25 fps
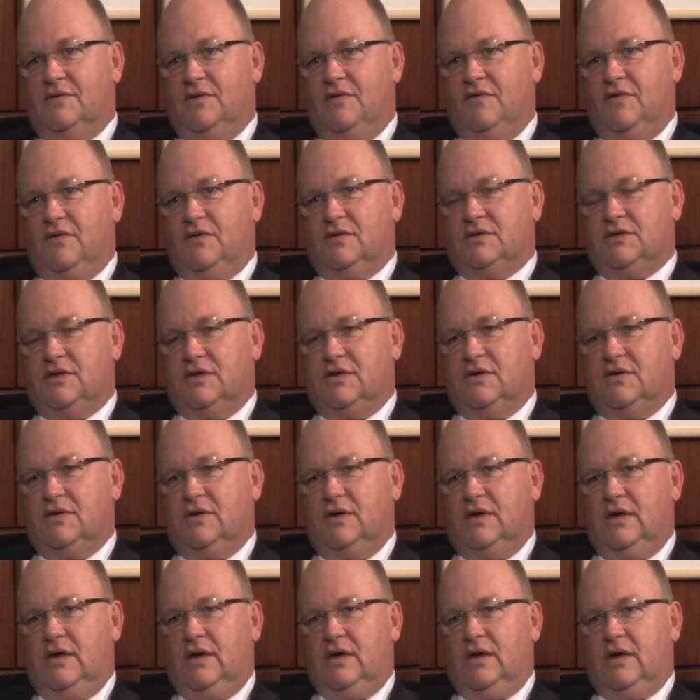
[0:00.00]
We've also
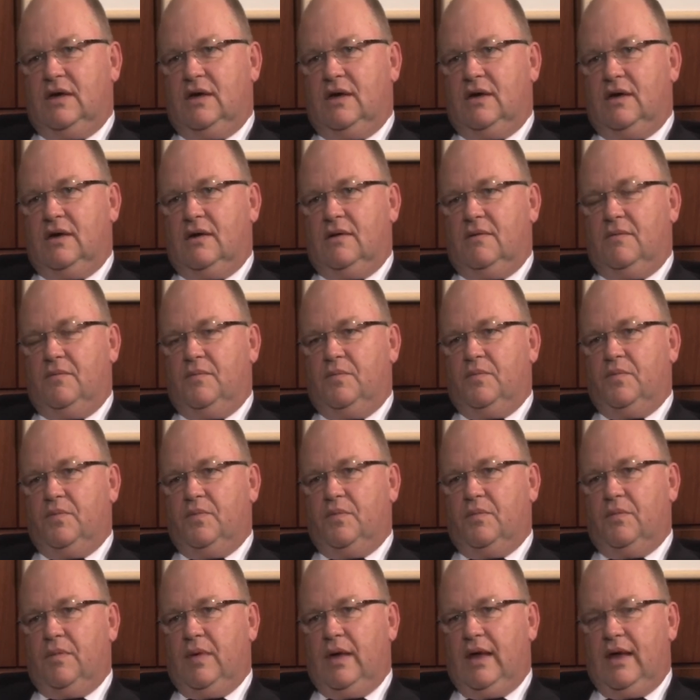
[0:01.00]
um,
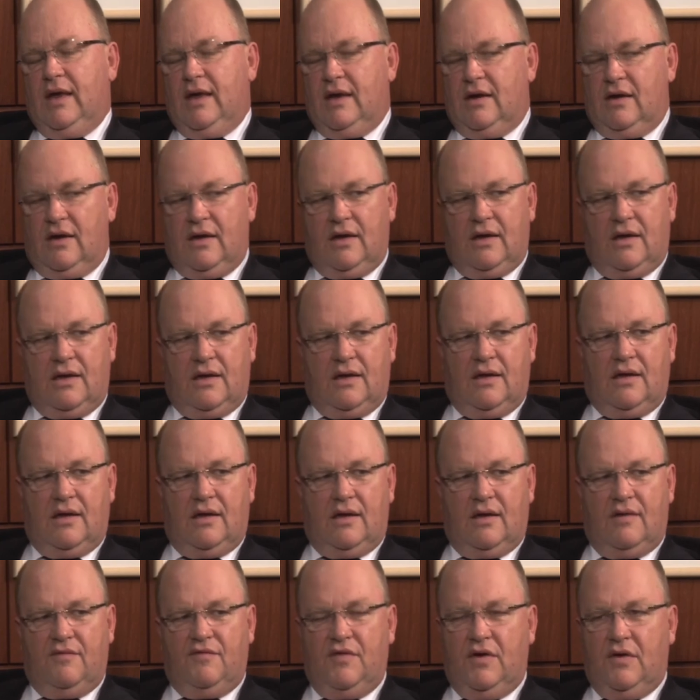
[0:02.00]
had
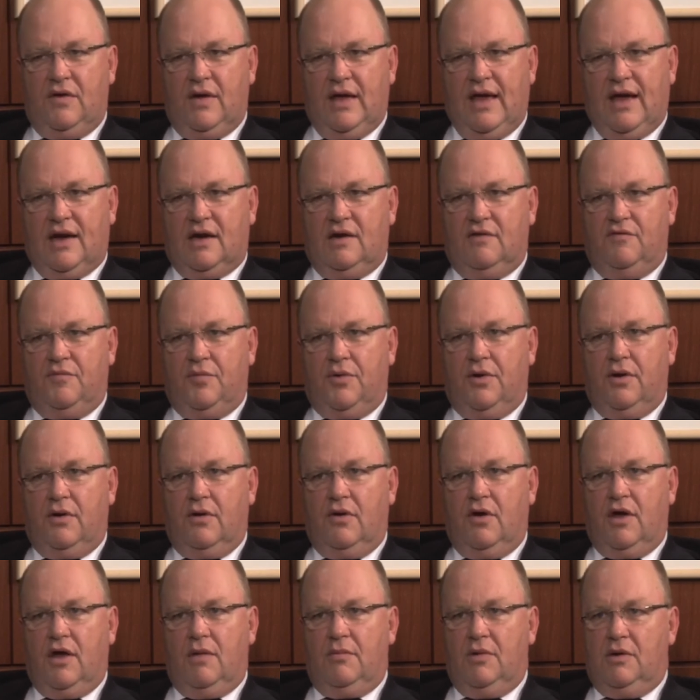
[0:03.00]
a, a very active
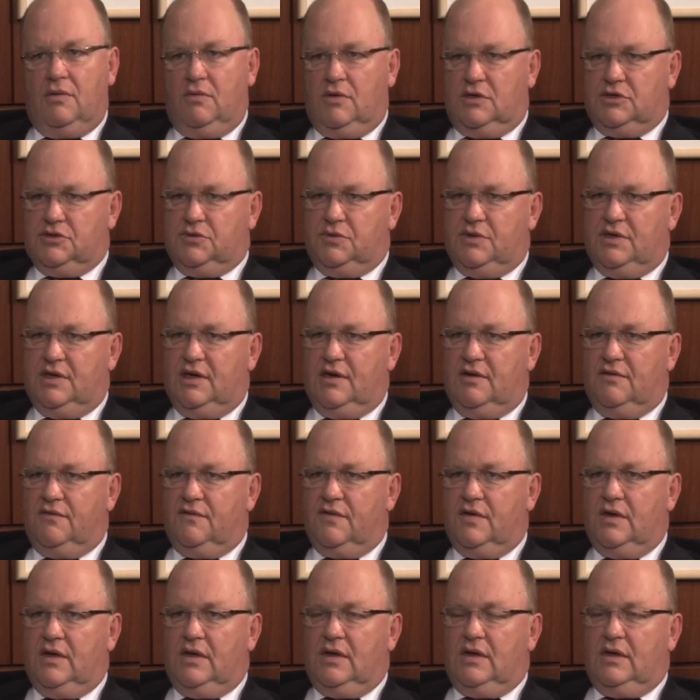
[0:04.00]
program in which we
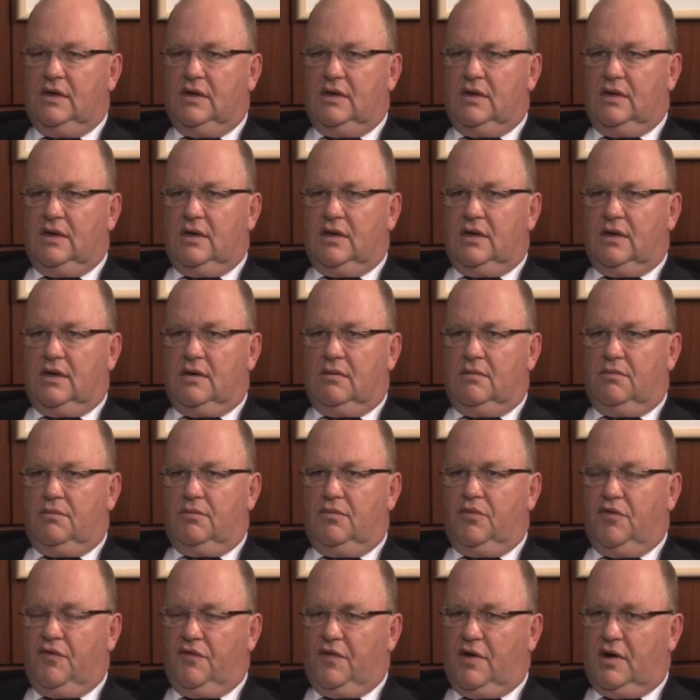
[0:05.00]
have uh,
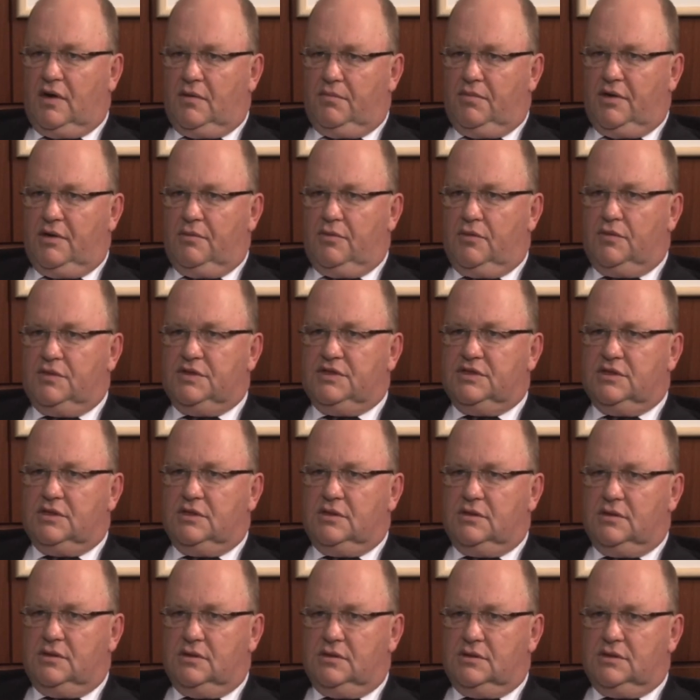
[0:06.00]
provided people with
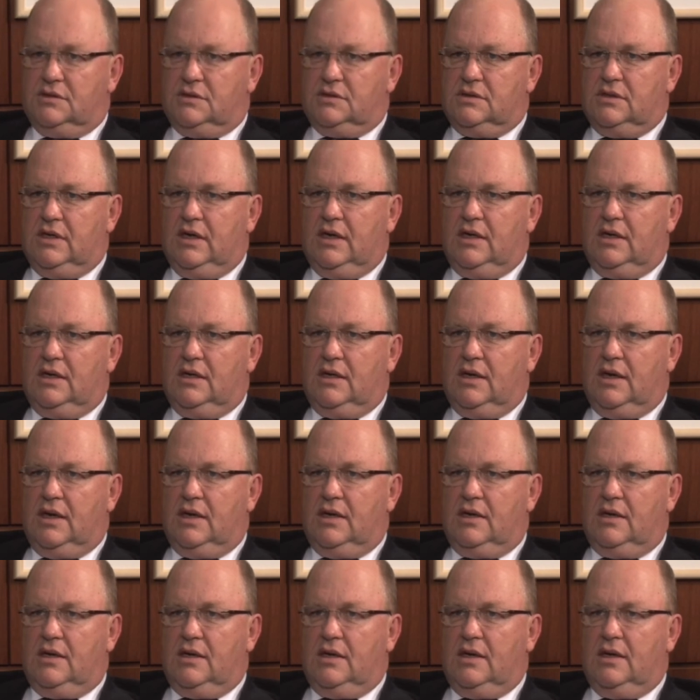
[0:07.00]
skills and
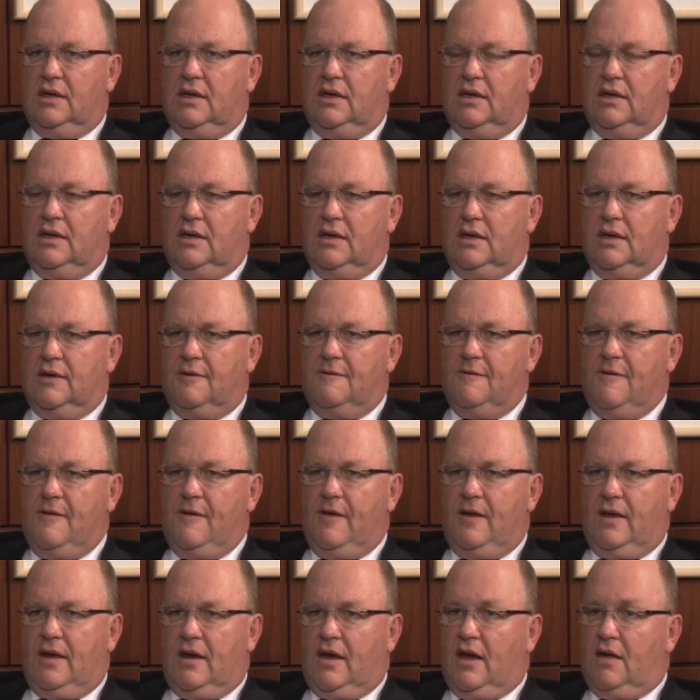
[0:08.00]
and and uh,
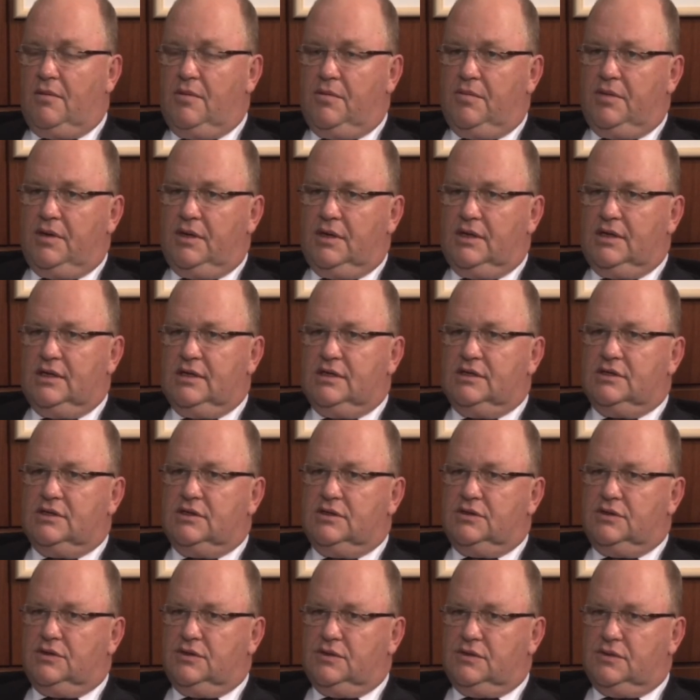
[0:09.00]

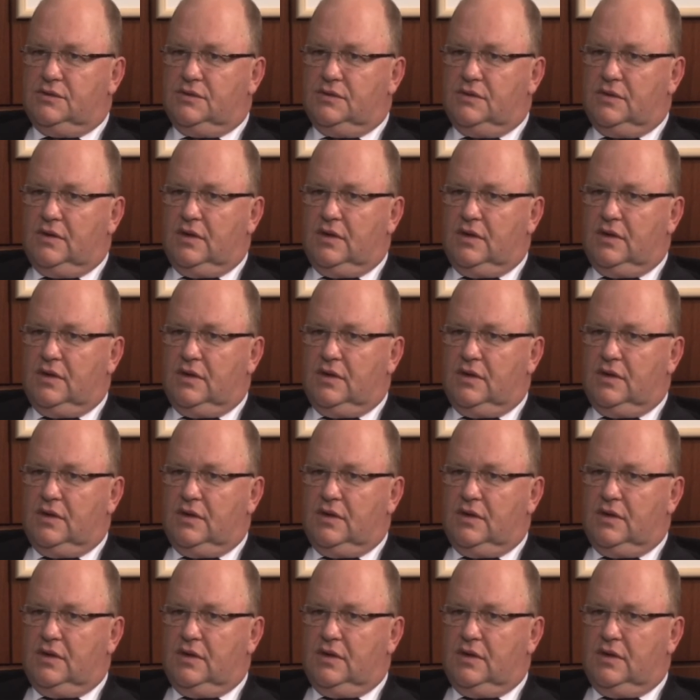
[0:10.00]
capabilities to